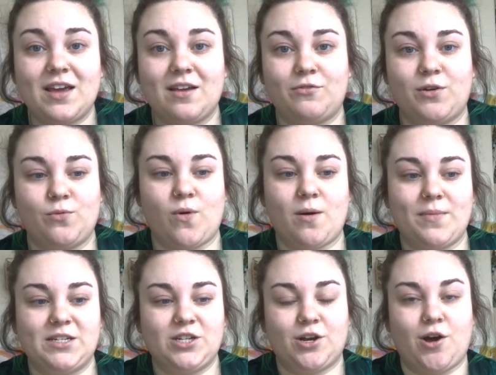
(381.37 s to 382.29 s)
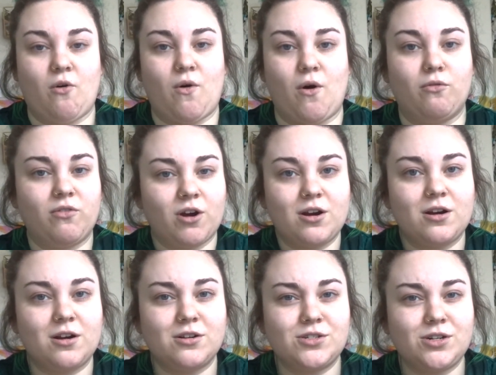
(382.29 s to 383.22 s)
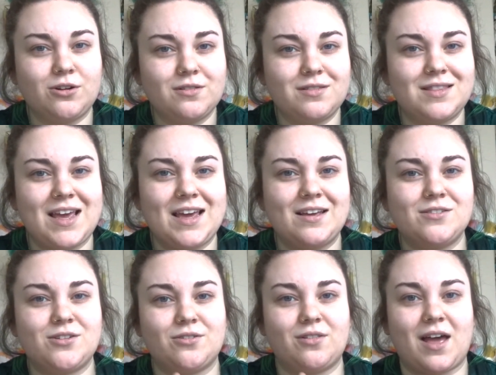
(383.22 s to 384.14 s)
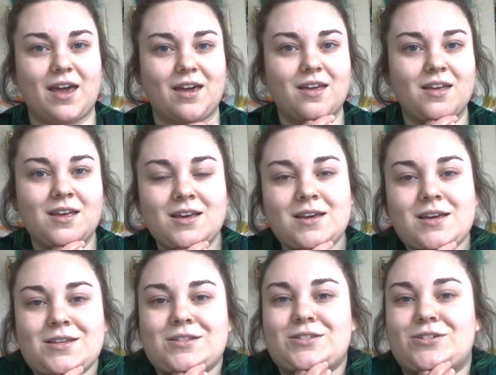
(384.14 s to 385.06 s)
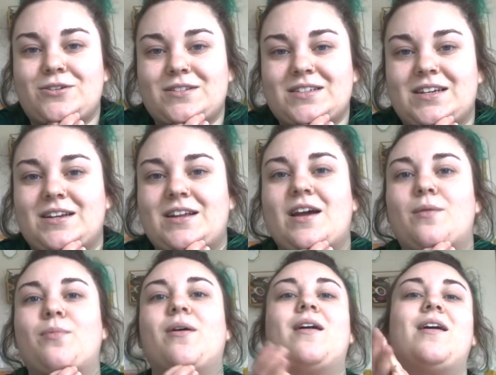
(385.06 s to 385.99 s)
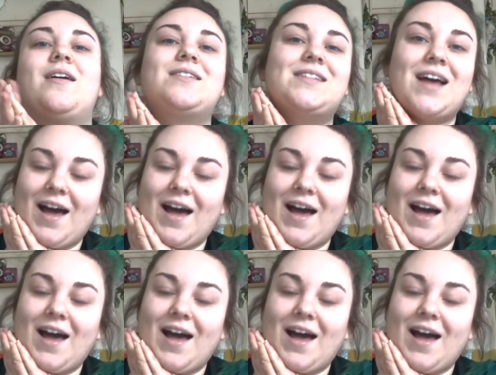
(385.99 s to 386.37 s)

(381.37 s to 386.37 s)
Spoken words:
if you want me to go over certain things or like certain skincare products.